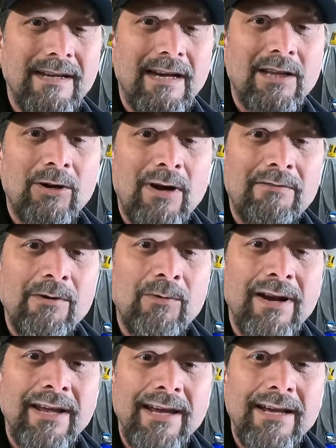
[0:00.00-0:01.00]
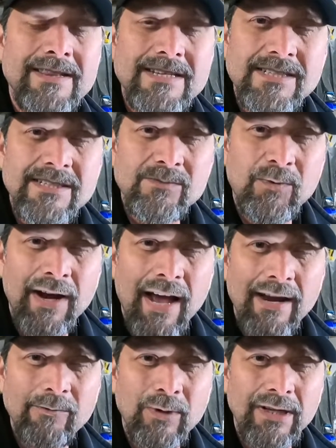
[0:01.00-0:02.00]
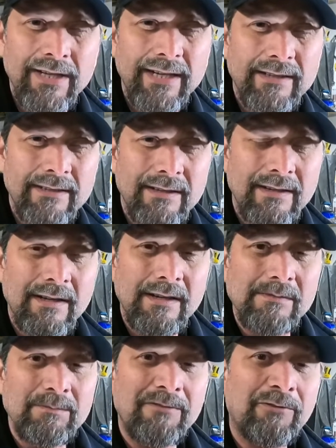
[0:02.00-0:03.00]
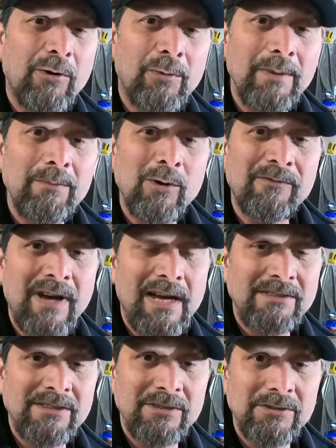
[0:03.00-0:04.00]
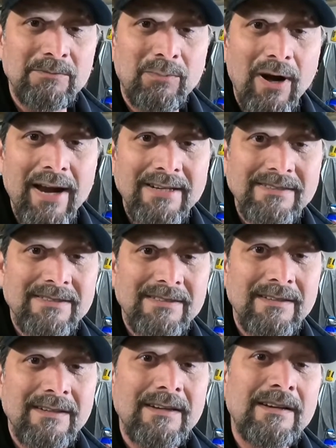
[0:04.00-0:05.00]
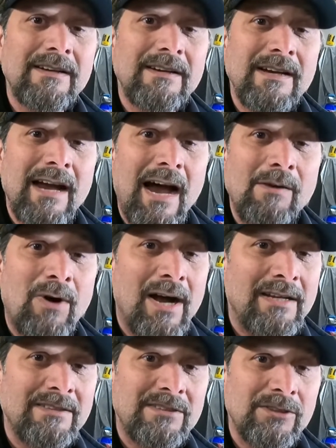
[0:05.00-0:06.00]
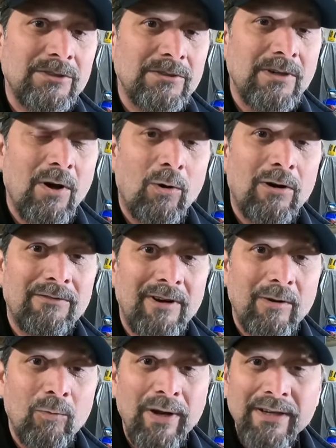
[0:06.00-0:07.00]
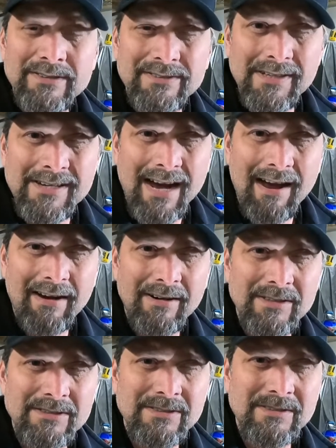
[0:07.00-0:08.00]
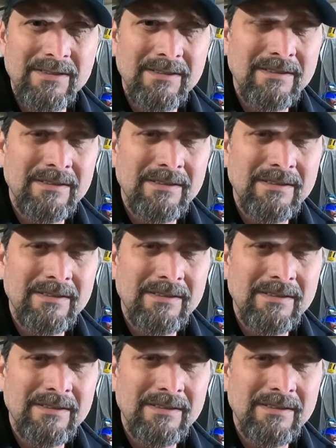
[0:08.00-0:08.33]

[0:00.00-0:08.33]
Hello everyone again, this is One-Eyed Willie. Before we move on to brakes, I wanted to go over wheels and tires